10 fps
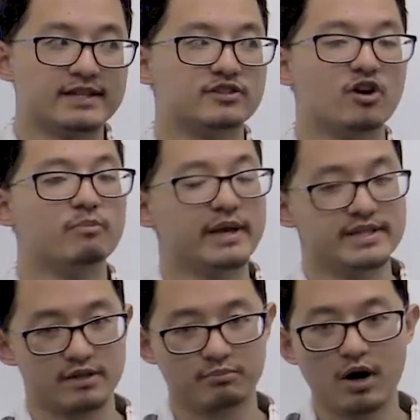has no
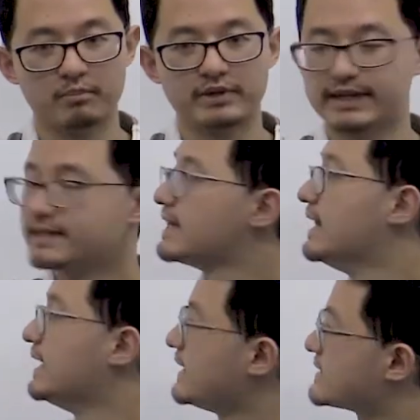basic properties
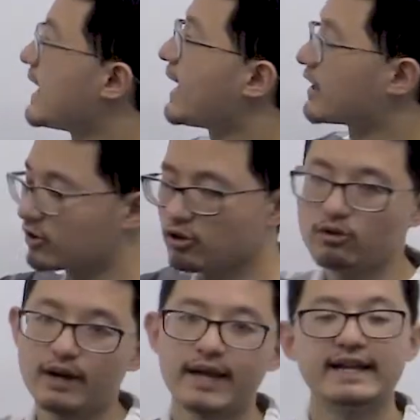is that
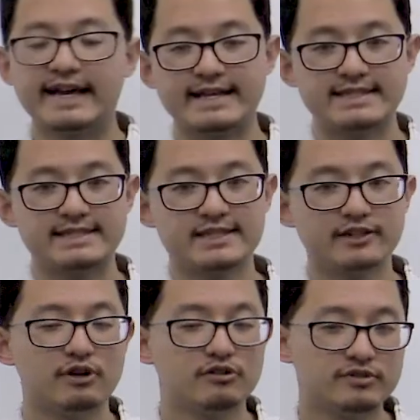chloride has
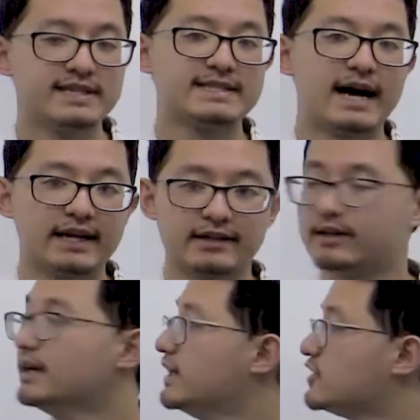zero
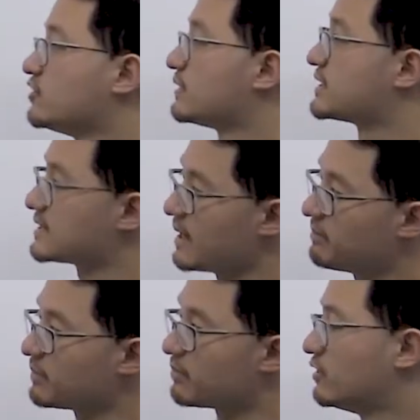desire to accept a